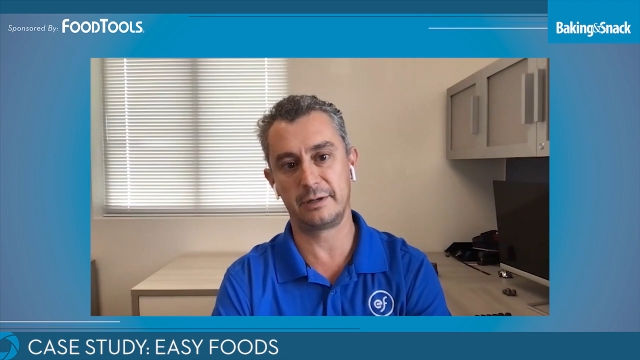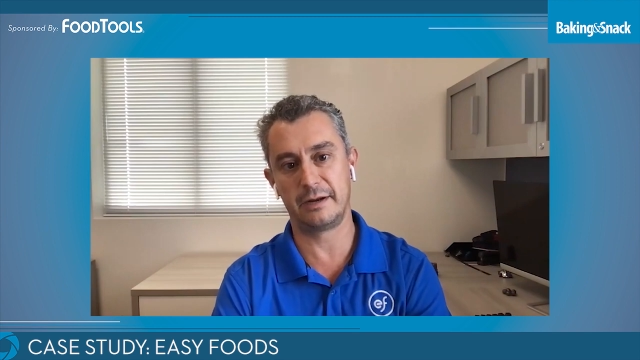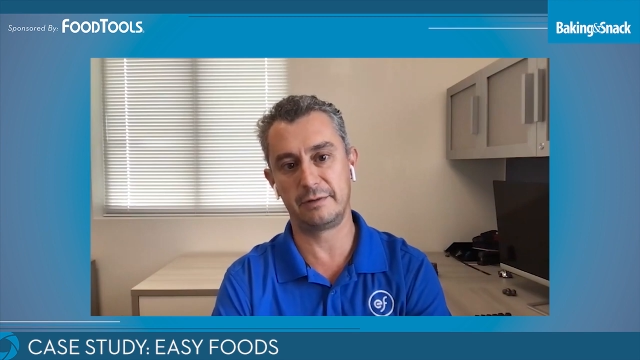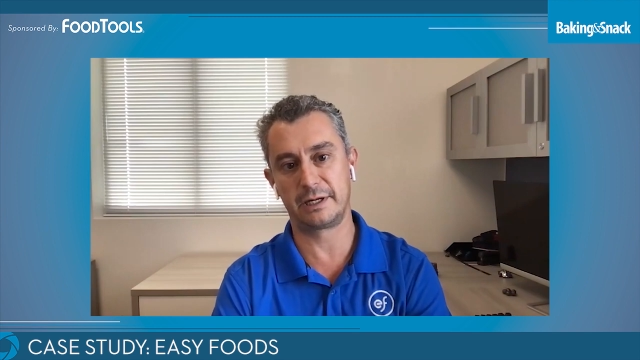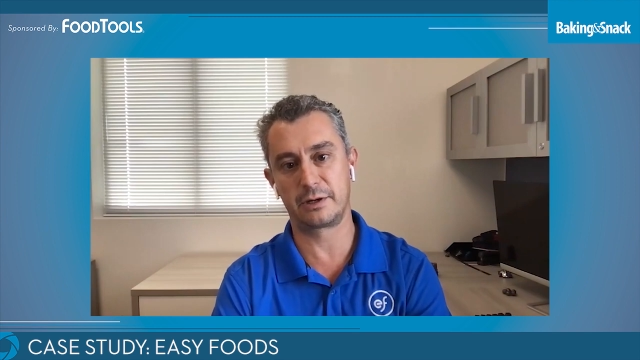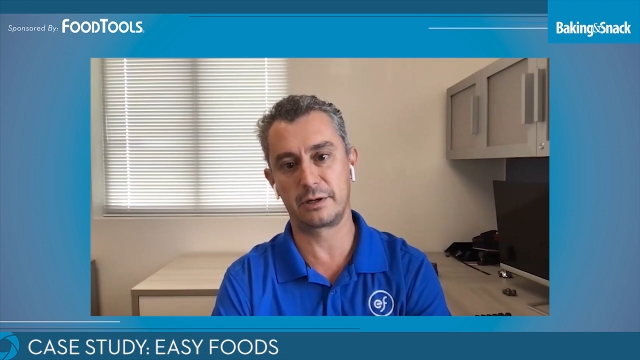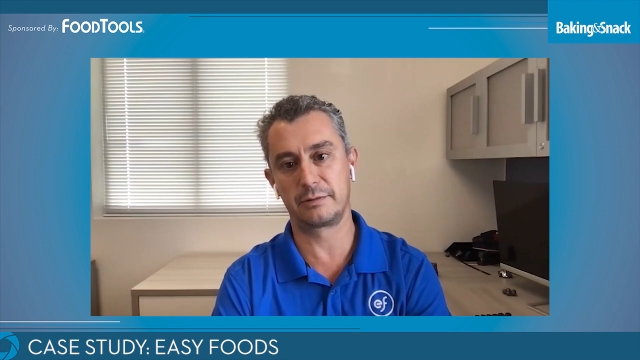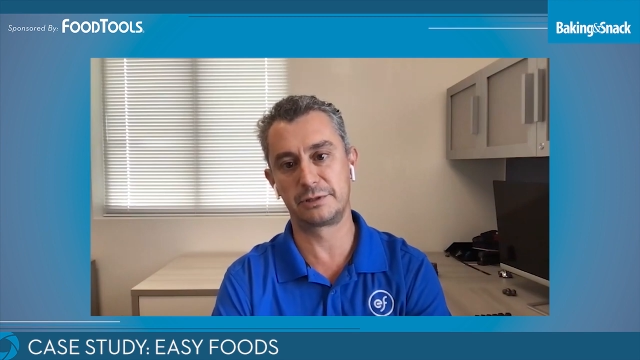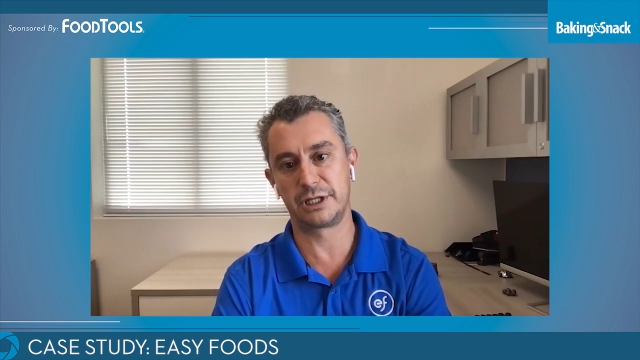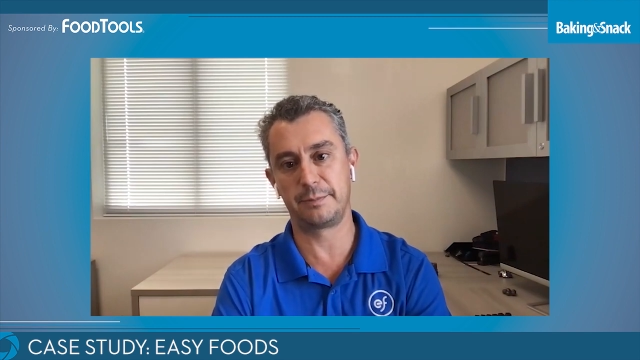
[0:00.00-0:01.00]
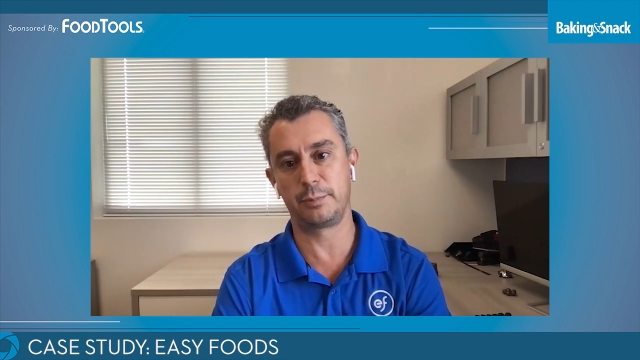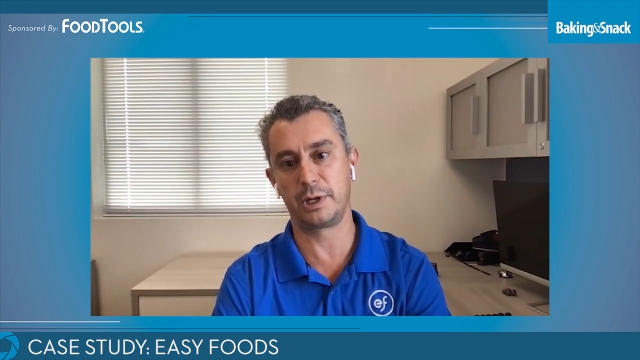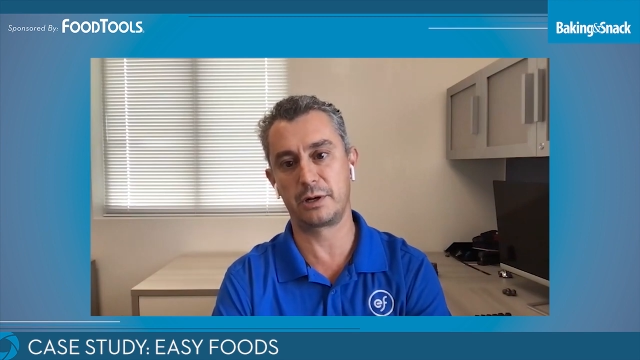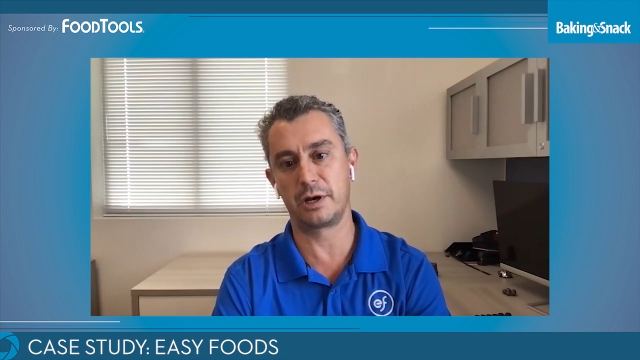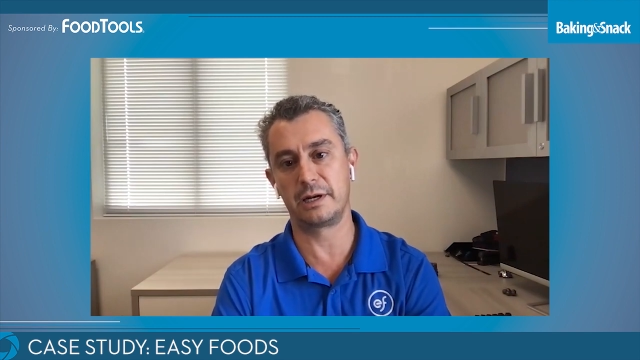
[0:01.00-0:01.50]
every chip
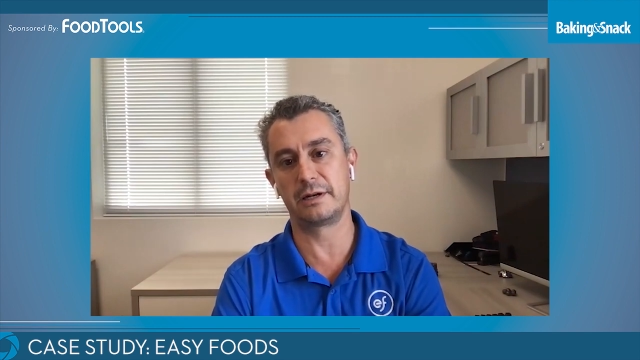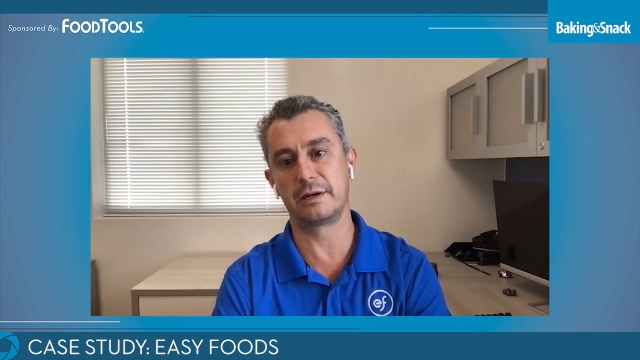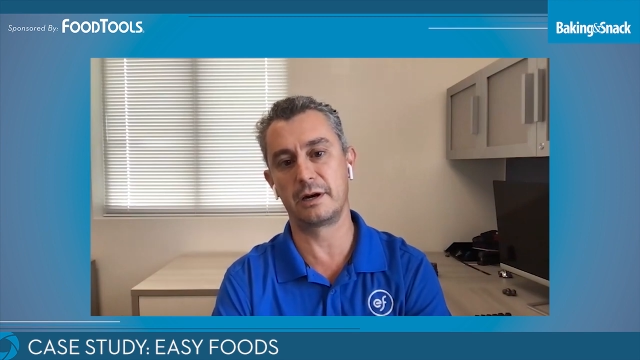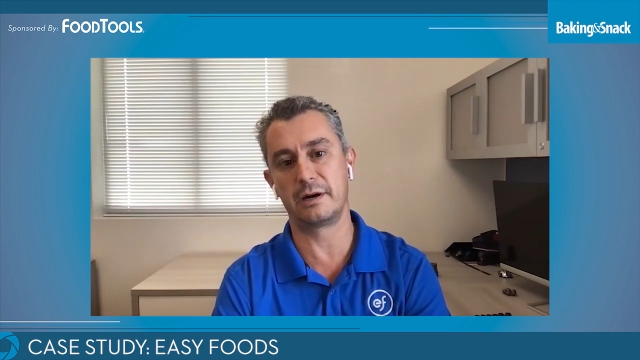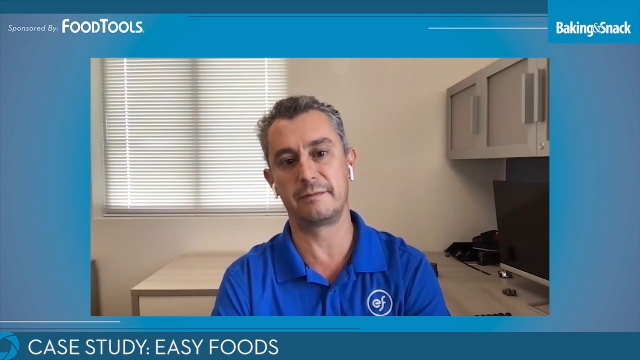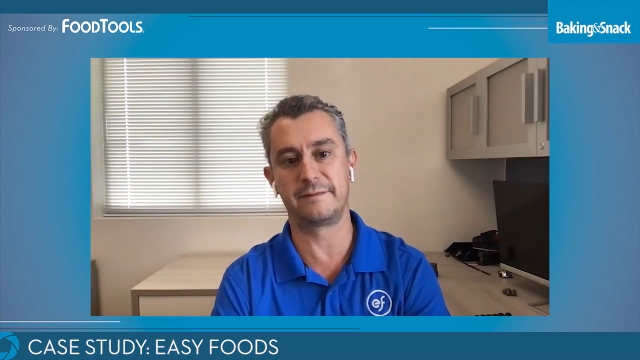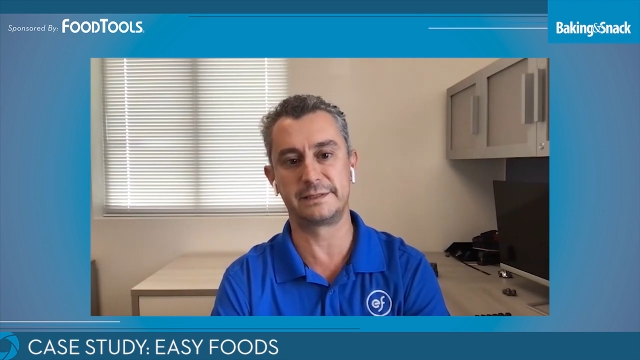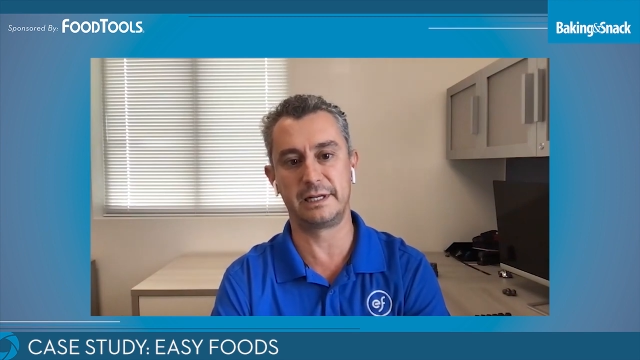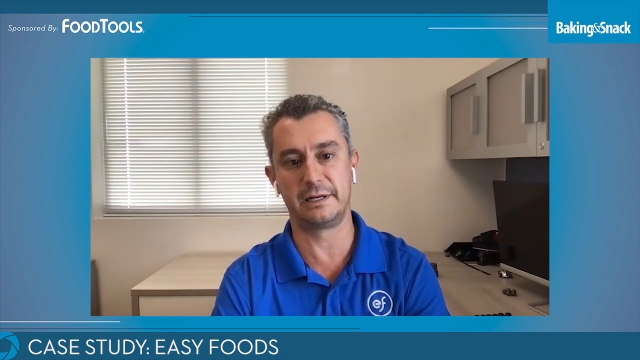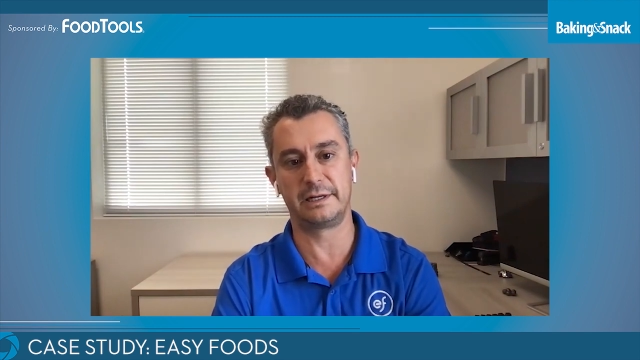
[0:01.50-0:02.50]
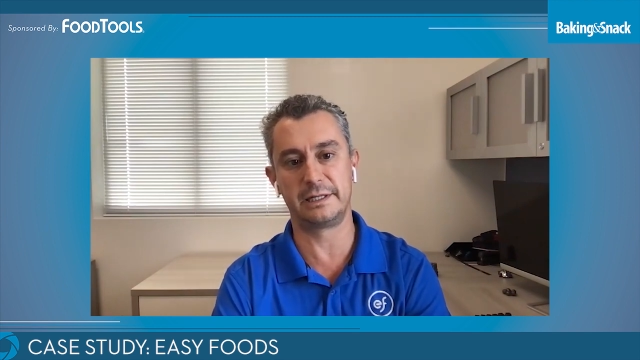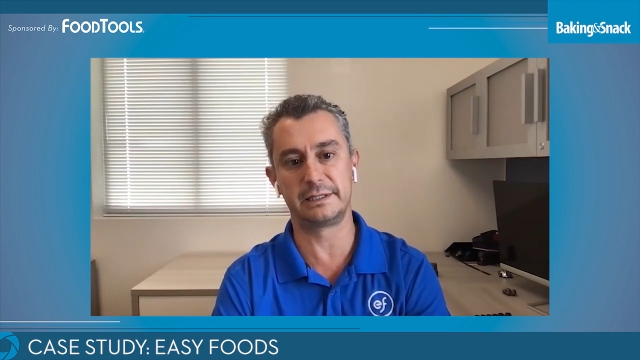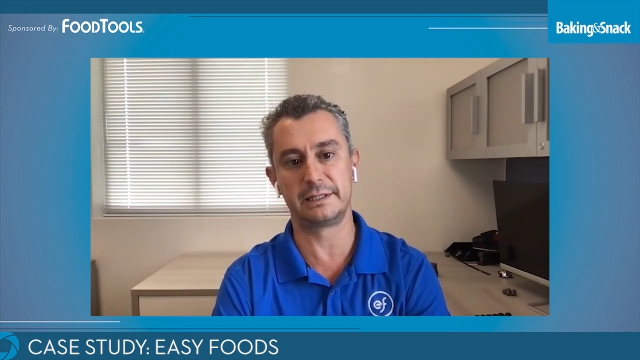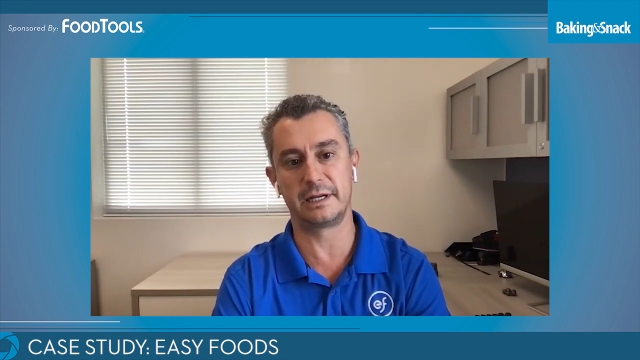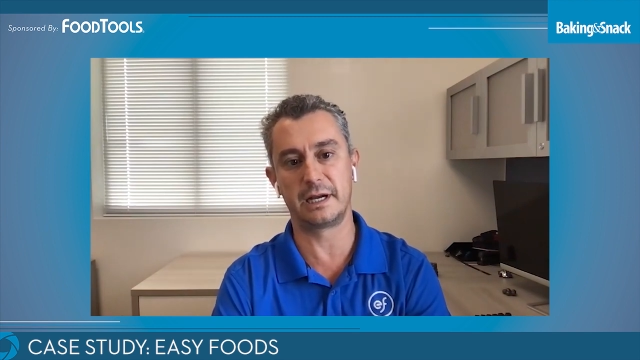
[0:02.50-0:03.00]
we cut in our
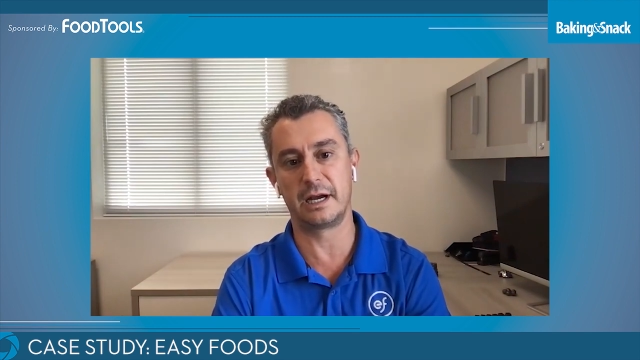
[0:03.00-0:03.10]
facility,